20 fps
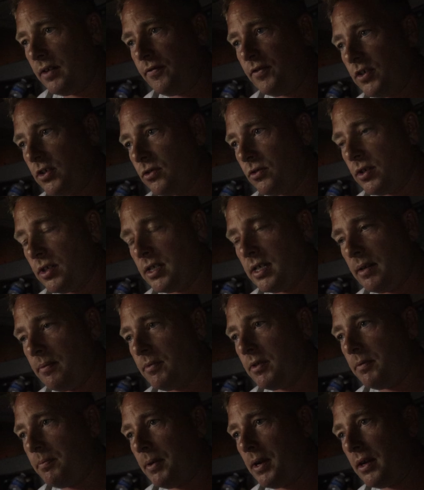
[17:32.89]
if you're talking
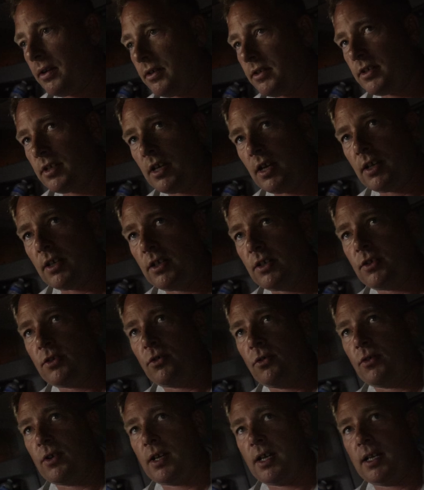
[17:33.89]
£70 a tonne, you're
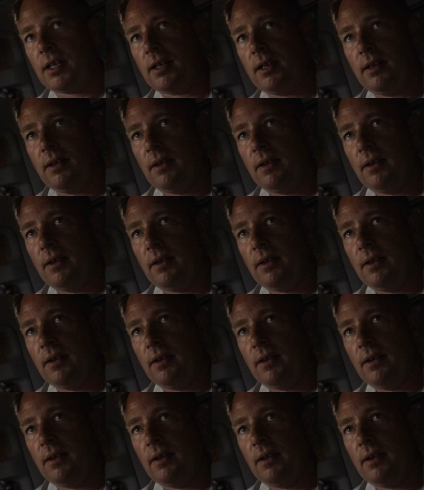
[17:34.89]
talking,